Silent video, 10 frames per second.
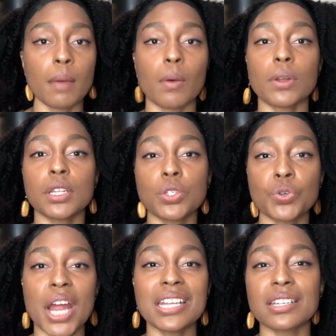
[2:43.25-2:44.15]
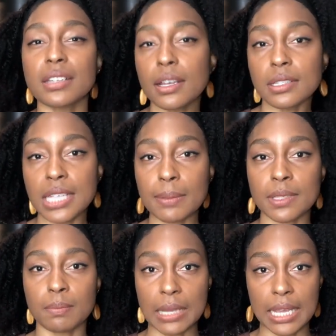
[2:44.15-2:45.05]
But what the trend does
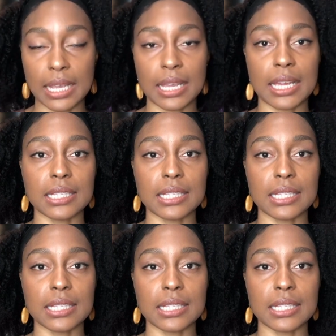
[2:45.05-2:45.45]
seem to be